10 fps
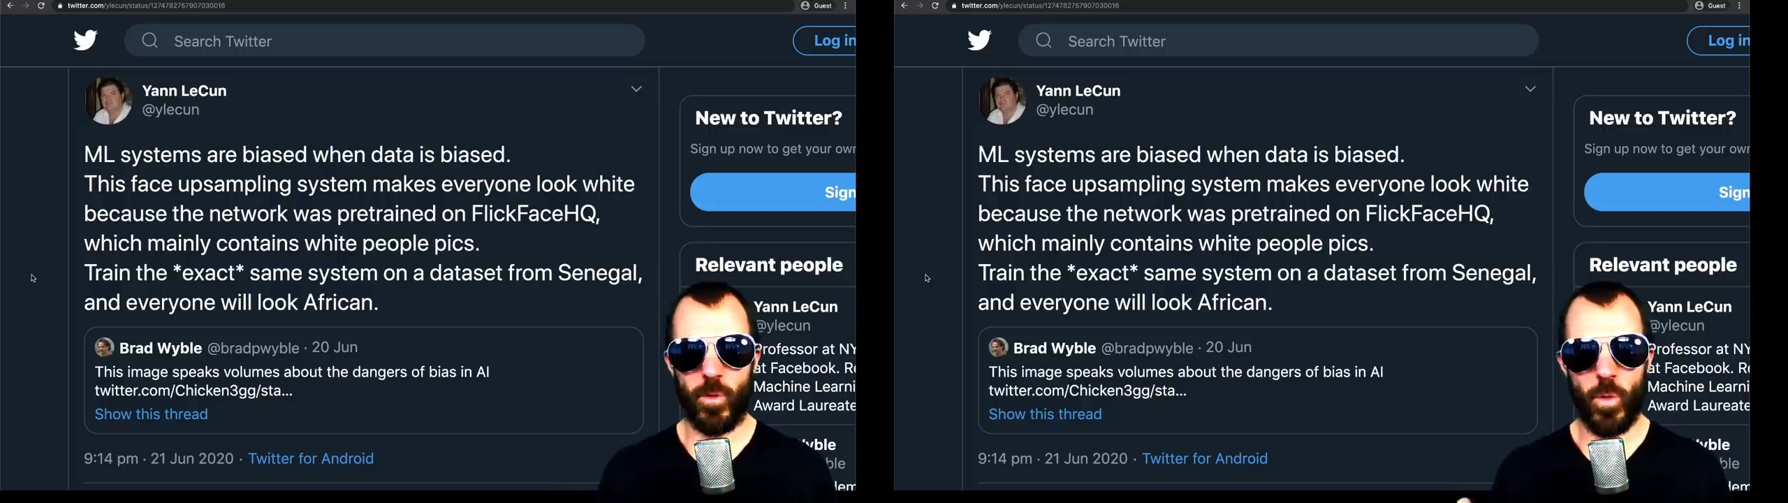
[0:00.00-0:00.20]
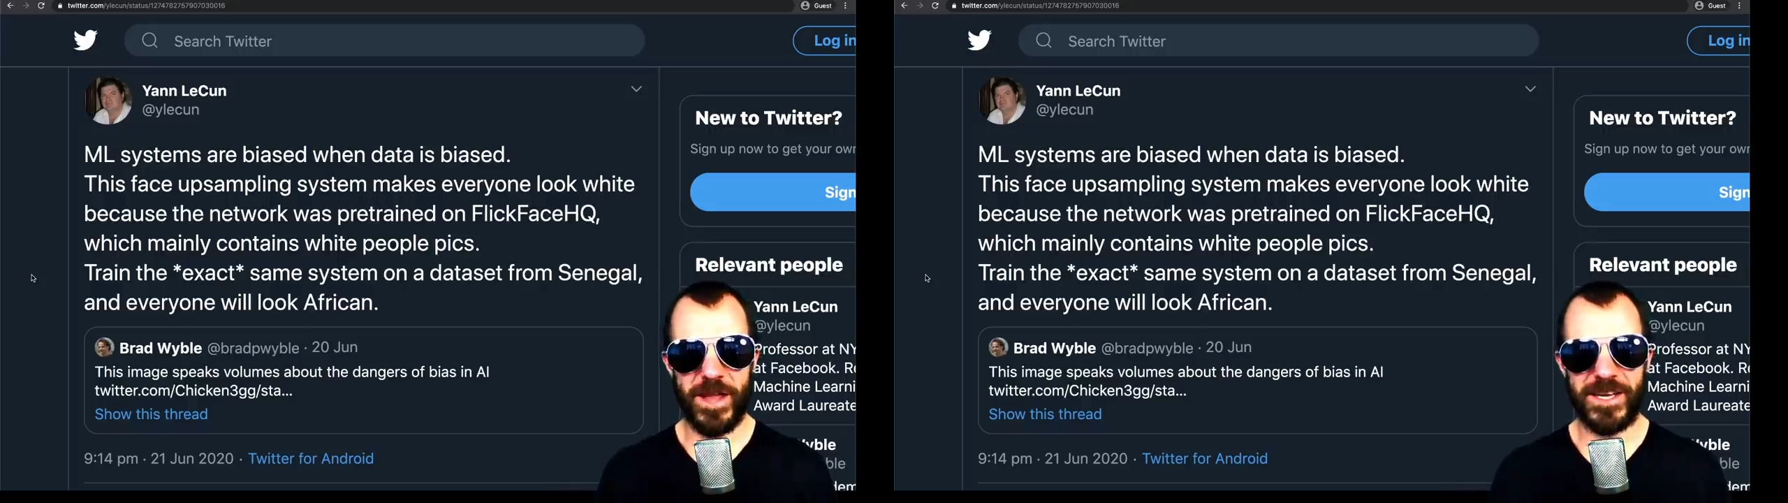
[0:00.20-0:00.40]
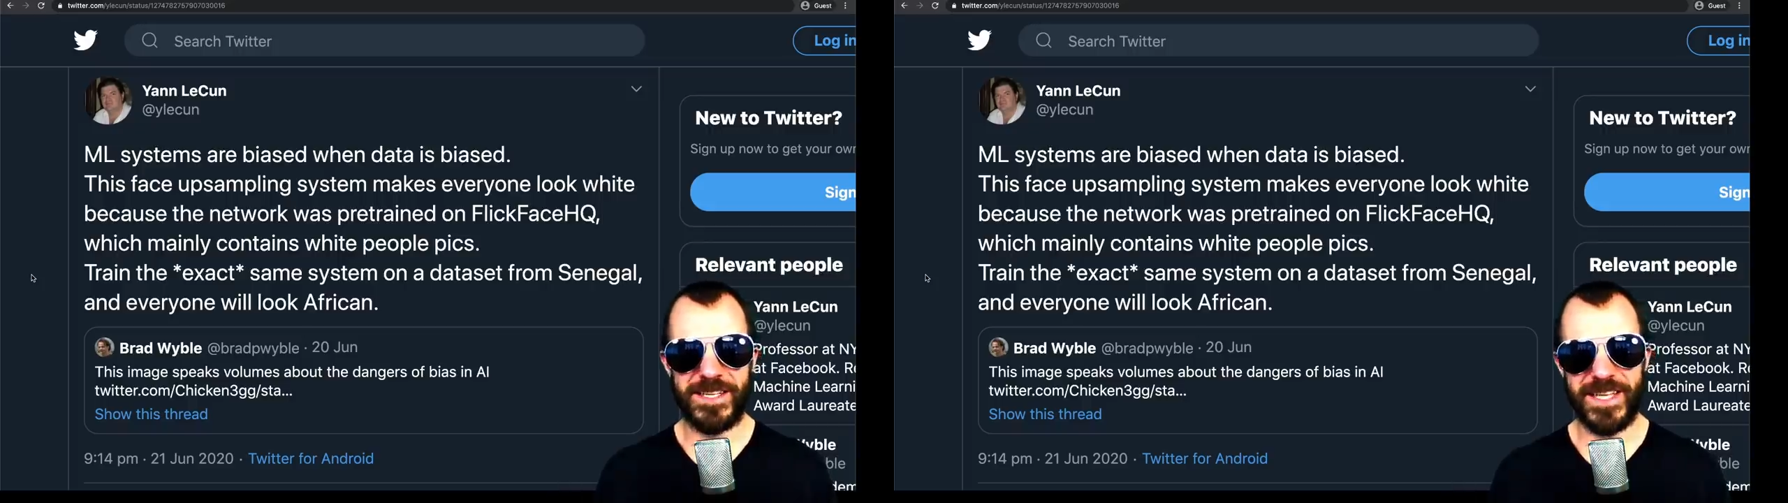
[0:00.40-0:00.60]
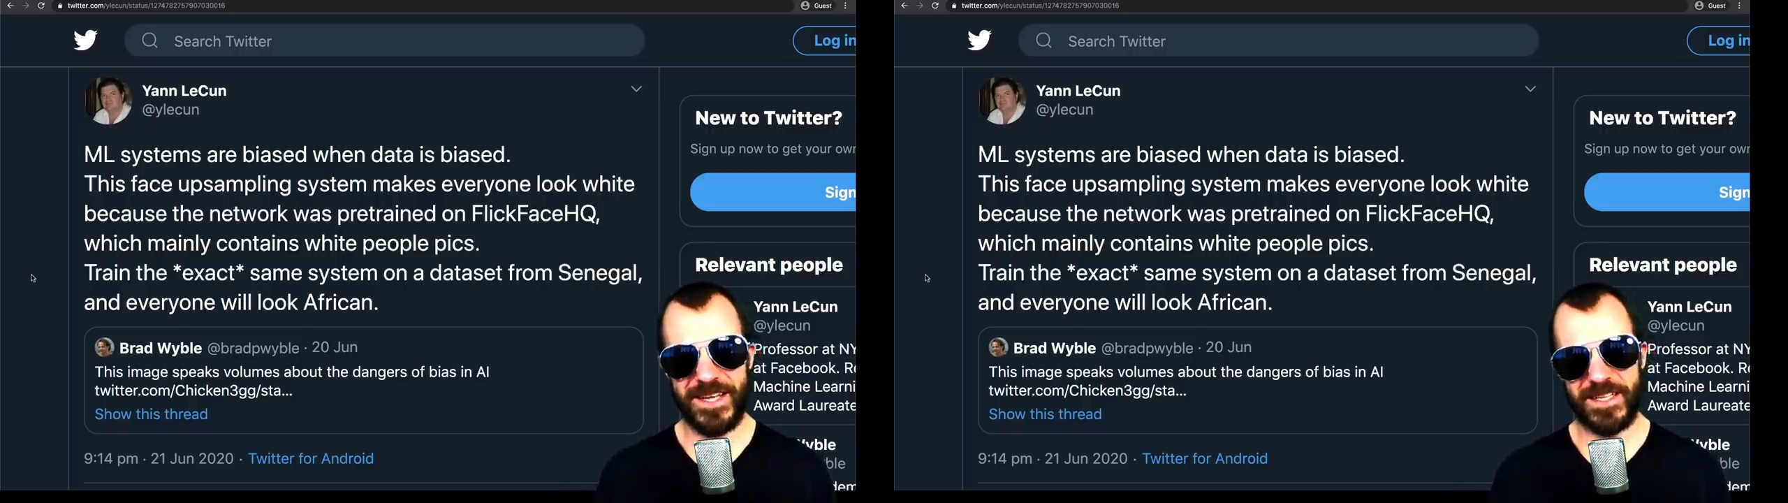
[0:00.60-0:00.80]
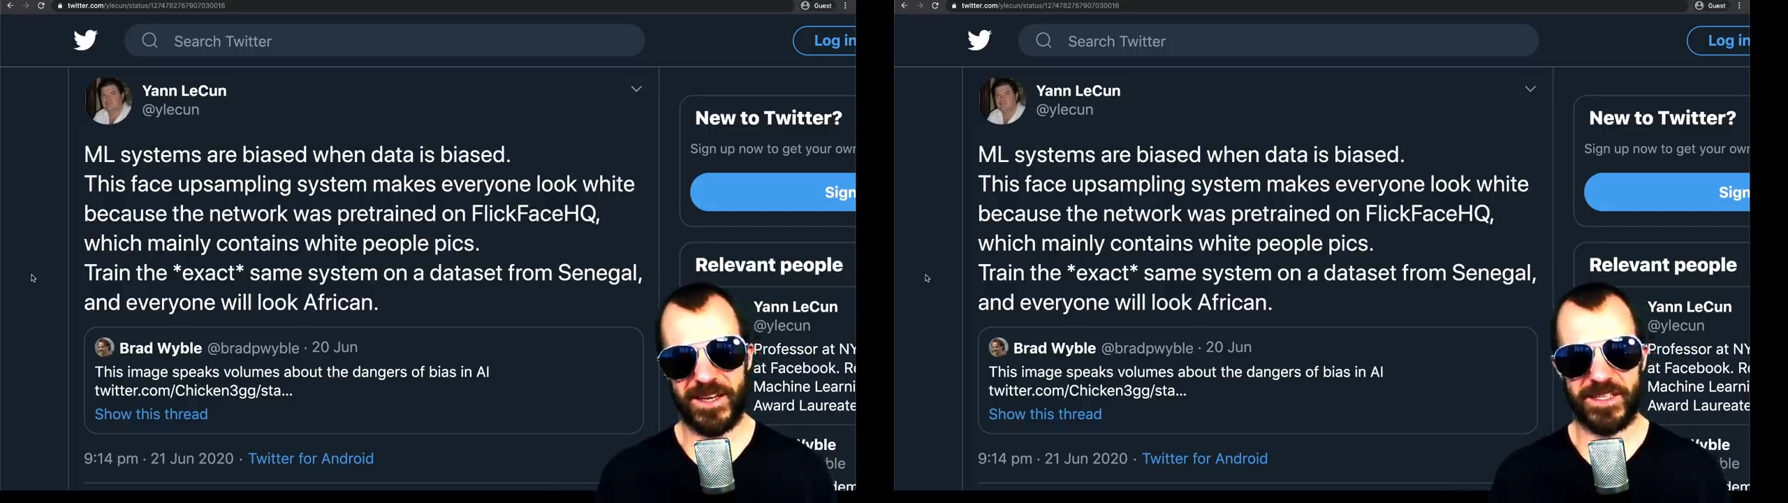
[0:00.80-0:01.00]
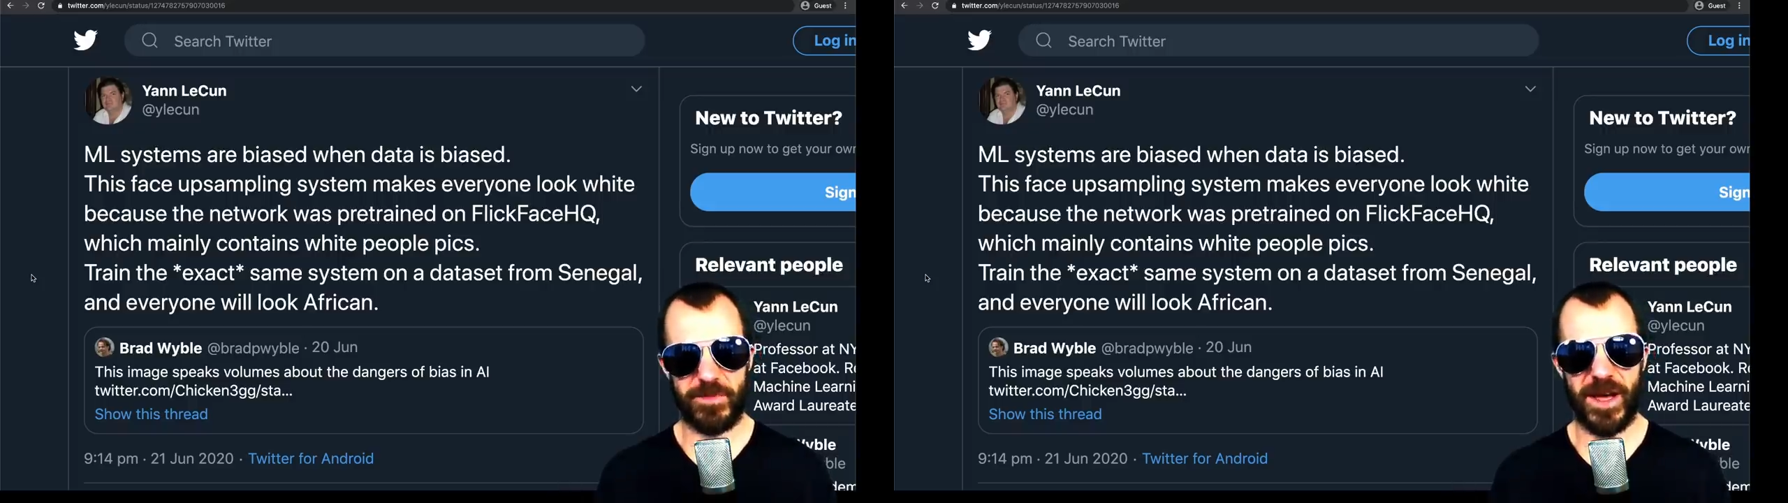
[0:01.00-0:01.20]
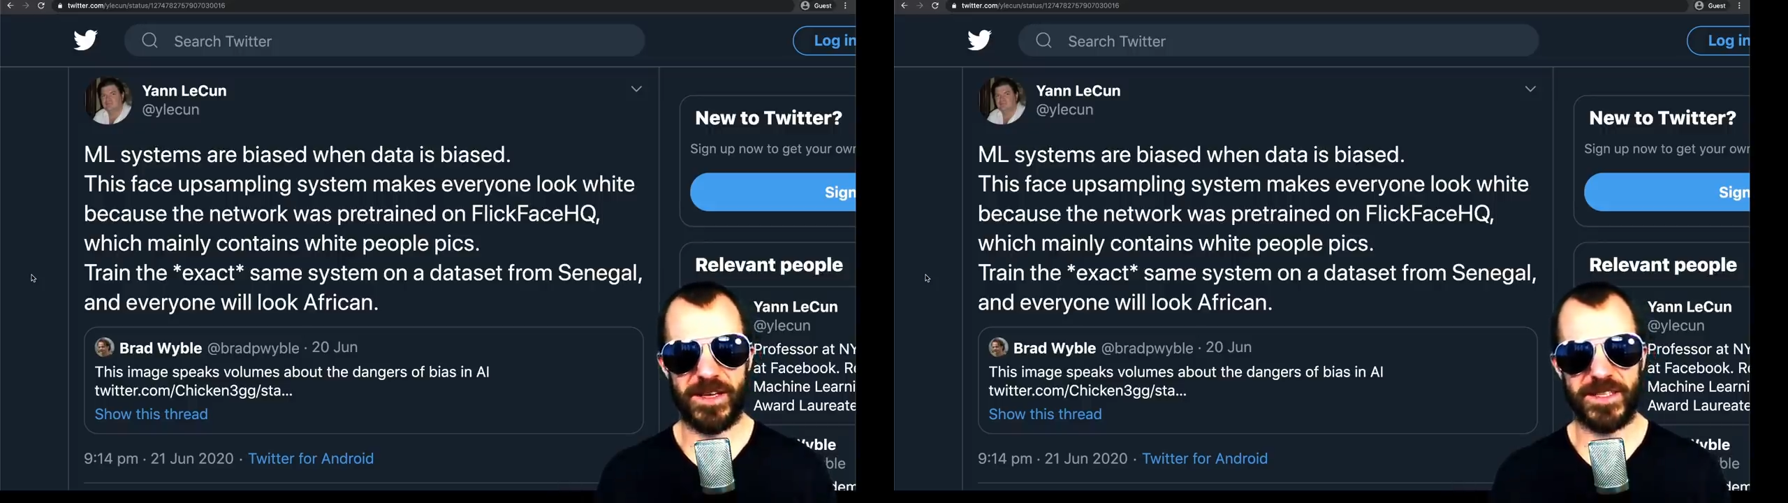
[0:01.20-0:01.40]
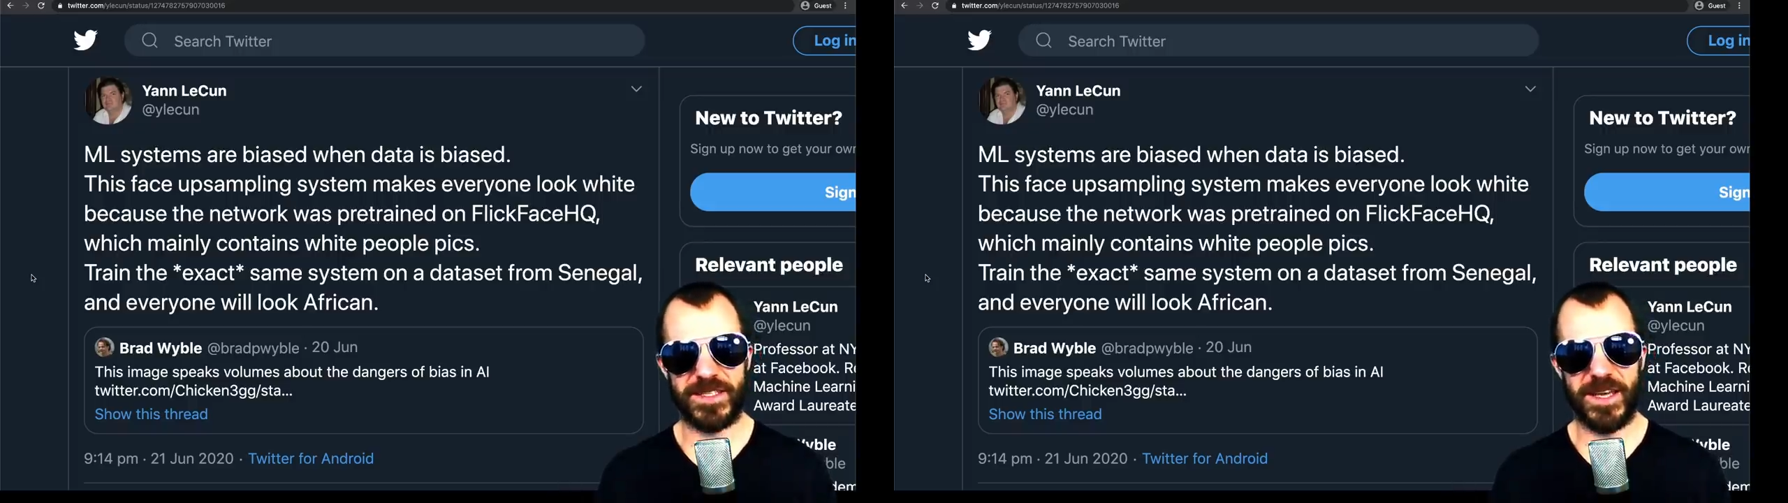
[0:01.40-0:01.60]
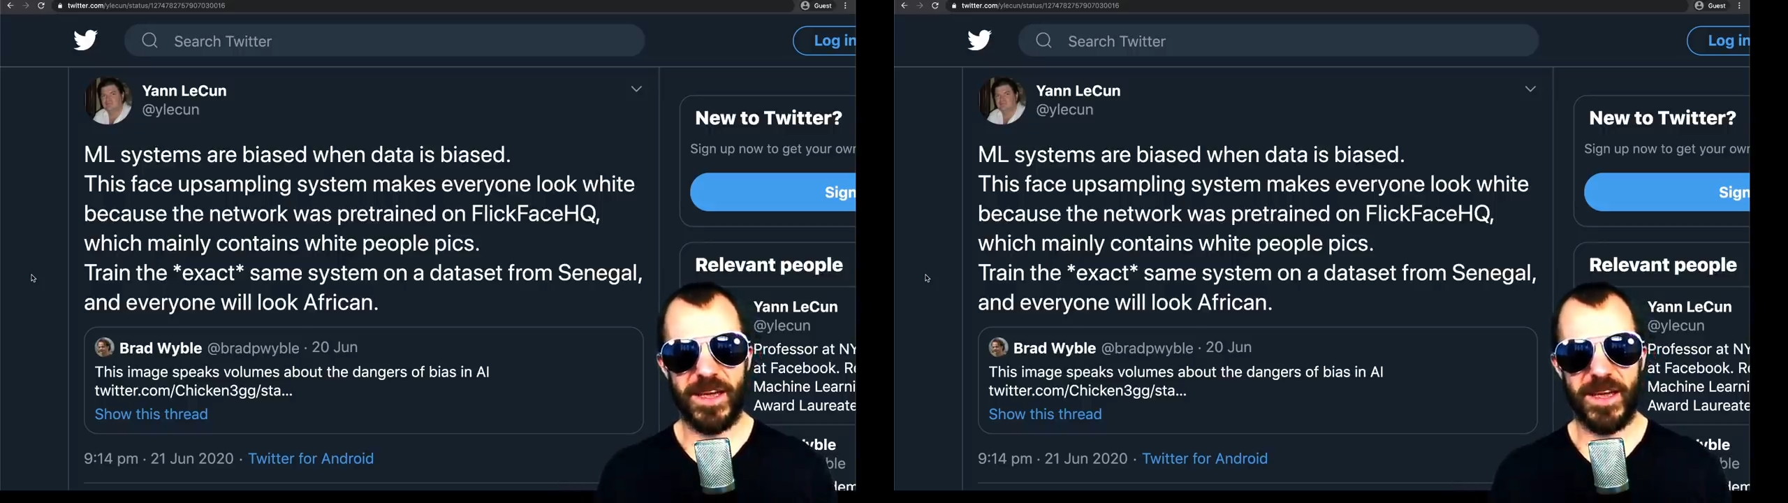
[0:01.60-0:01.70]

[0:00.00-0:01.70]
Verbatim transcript: when data is biased.